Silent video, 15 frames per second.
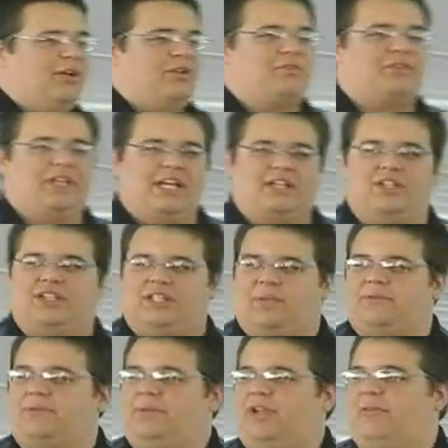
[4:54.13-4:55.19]
Build
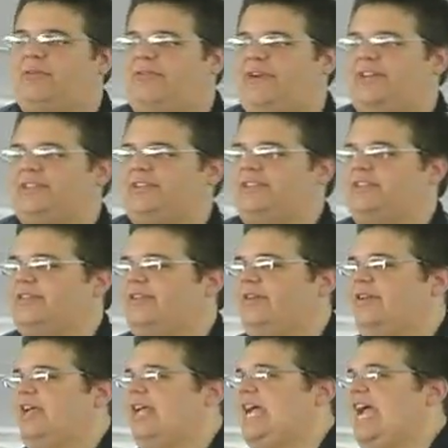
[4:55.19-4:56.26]
relationships with your professors
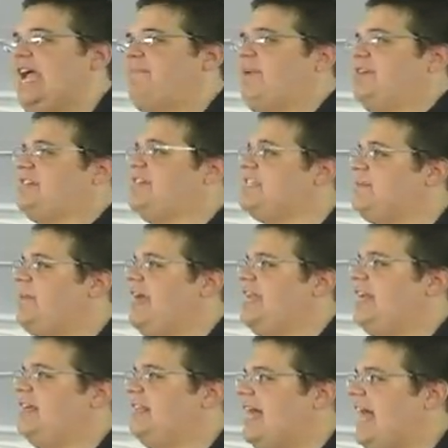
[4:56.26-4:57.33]
and
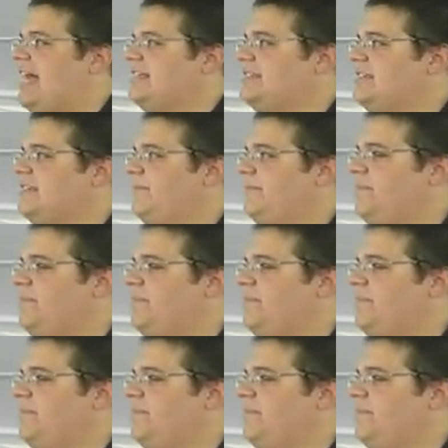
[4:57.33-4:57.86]
participate in class.